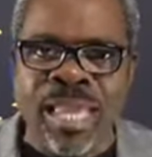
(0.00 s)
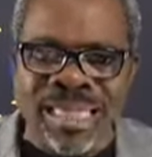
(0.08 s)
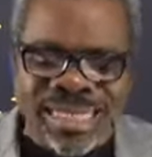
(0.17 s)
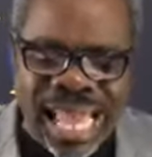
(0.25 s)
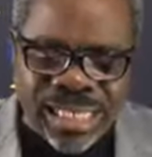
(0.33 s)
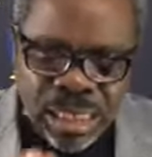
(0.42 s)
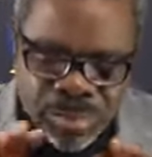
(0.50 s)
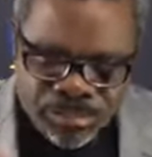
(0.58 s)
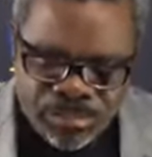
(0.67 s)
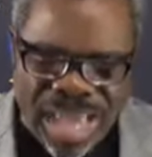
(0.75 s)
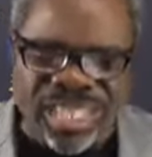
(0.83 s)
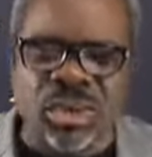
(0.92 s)
That's
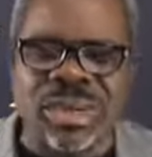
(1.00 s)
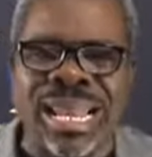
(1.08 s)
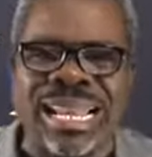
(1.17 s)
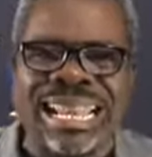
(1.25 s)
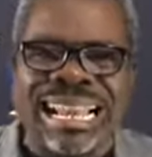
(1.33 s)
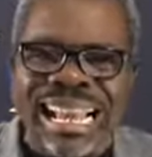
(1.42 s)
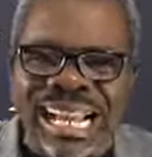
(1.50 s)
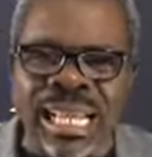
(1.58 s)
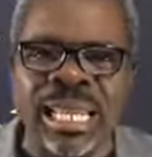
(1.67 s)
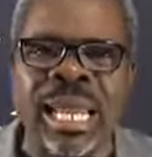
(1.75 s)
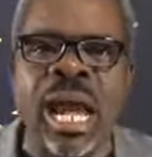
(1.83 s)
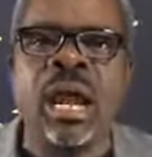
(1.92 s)
personal,
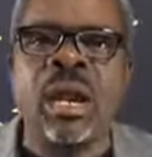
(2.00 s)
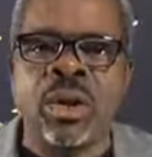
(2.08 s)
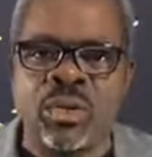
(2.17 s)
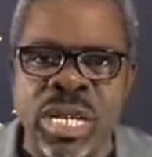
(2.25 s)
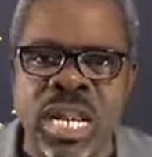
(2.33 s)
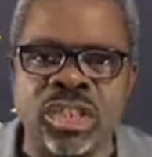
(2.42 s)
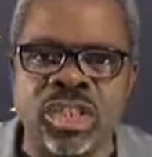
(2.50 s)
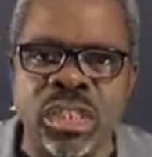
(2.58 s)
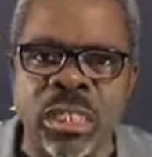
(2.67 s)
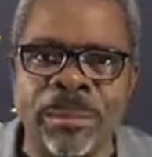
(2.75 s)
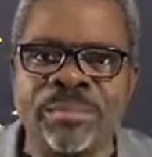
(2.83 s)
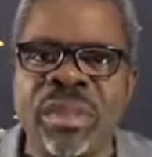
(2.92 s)
clear
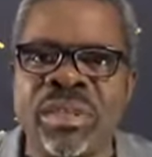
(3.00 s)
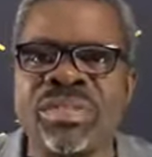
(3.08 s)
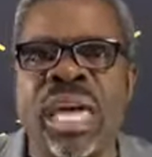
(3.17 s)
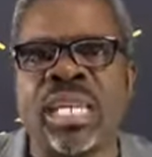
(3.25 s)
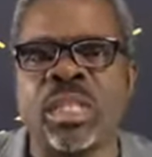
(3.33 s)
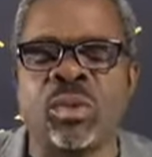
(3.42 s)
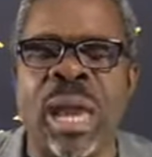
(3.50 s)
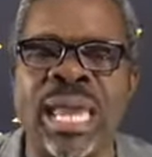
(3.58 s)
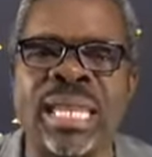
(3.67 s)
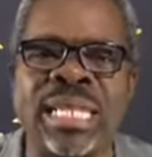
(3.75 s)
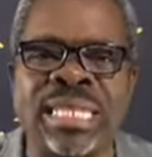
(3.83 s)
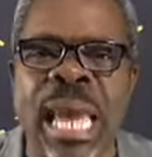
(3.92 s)
relationship. That is why
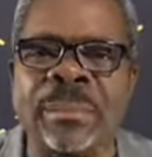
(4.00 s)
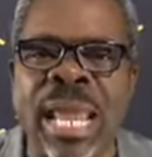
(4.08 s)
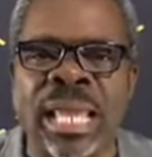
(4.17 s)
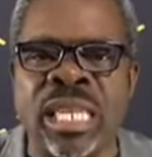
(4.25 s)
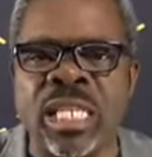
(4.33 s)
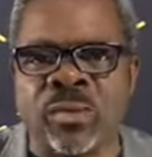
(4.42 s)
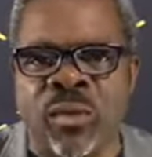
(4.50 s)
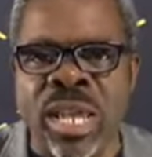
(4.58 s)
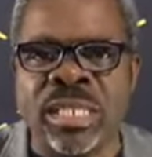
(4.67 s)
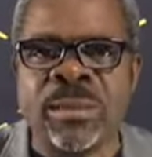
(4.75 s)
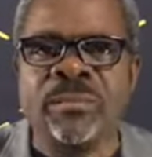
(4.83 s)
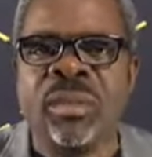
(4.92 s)
in a time like this,
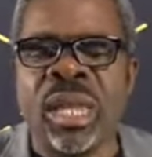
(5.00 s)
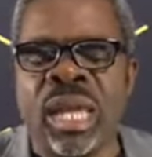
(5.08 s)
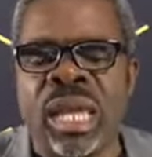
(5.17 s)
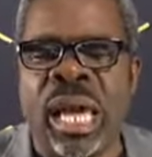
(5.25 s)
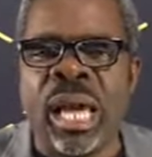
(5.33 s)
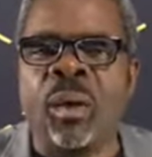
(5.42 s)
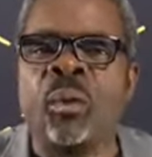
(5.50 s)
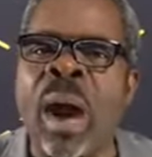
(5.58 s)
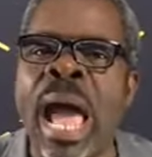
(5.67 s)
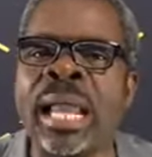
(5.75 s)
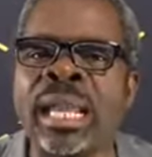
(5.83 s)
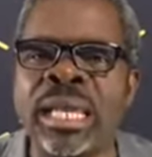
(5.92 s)
friends,
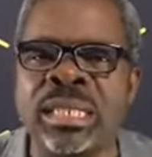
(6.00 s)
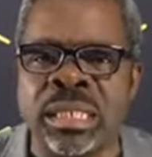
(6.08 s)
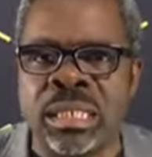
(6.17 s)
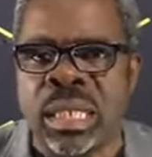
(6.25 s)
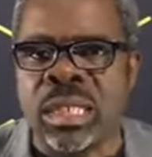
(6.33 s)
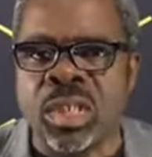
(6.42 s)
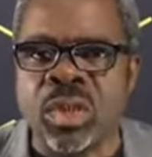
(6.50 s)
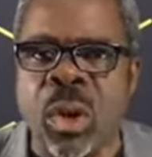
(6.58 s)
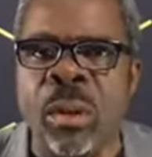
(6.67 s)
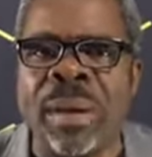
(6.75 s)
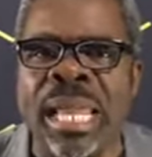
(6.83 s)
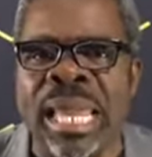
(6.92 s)
while it's
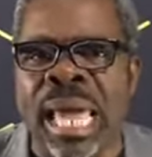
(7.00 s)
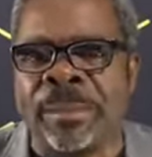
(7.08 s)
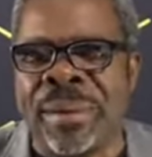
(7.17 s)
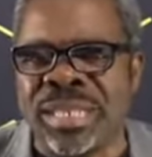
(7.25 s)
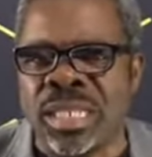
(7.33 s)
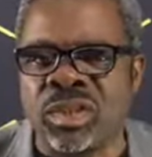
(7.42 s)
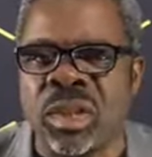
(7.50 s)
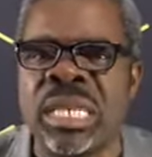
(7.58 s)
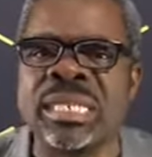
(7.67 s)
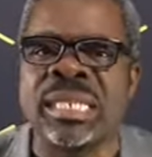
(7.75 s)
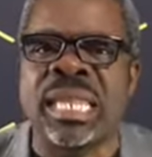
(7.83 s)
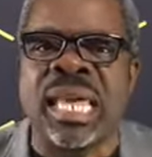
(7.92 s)
normal, like Pastor Jolene
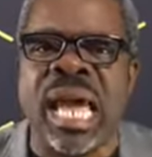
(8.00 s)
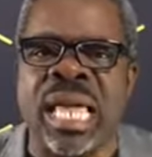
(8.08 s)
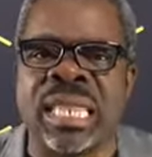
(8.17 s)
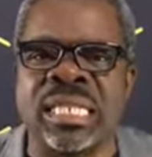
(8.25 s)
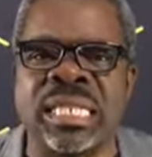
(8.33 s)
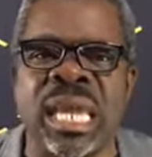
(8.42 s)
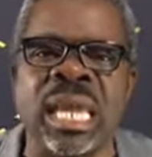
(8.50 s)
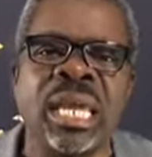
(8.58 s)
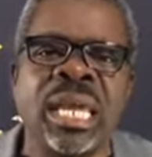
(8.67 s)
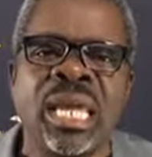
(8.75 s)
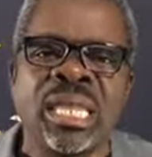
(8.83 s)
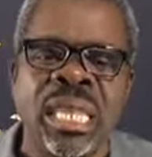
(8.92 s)
said the other day,
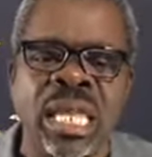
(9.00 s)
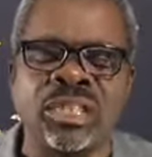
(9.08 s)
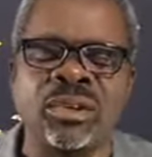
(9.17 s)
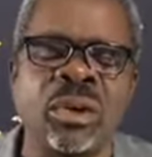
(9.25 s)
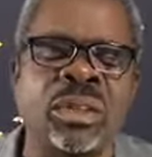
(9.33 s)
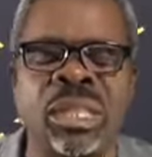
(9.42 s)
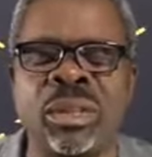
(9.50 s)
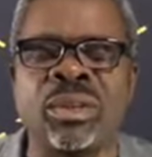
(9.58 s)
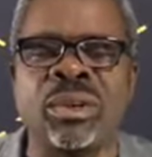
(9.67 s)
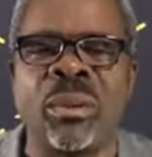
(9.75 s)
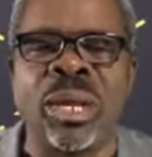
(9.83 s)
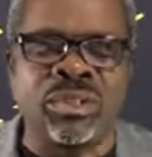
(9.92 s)
that you know
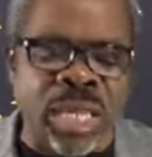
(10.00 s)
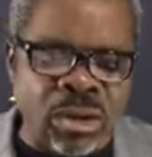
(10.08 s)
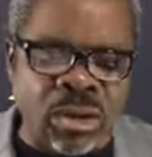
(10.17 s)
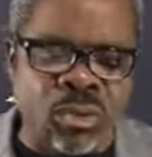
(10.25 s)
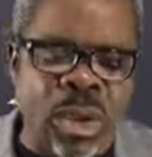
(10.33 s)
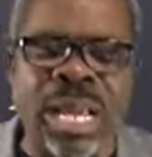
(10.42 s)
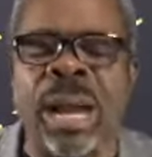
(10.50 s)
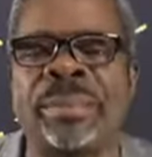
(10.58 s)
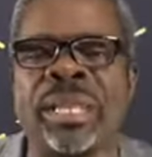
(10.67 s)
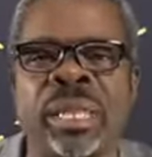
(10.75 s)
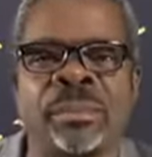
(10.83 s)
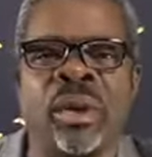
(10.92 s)
what, you cannot wake up
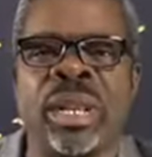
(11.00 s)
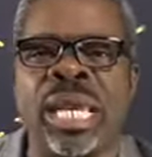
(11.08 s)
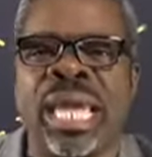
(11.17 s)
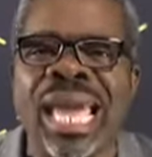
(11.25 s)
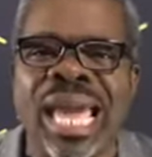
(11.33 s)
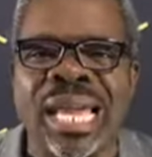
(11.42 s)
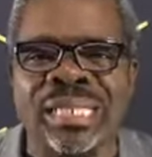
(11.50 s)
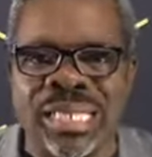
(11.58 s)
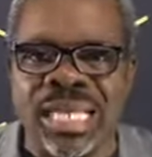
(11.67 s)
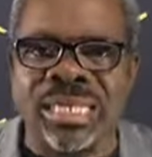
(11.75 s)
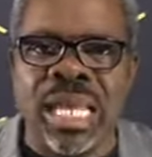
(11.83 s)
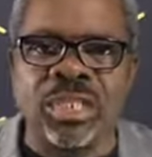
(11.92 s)
in the morning and
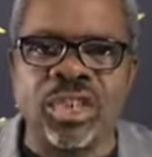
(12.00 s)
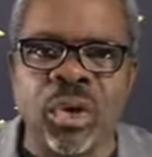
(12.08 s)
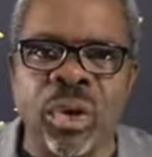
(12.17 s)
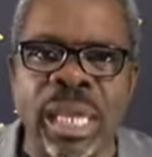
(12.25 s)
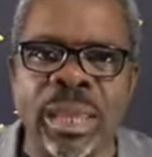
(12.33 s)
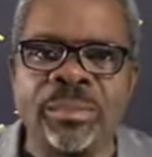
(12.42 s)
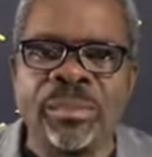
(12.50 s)
just start joking.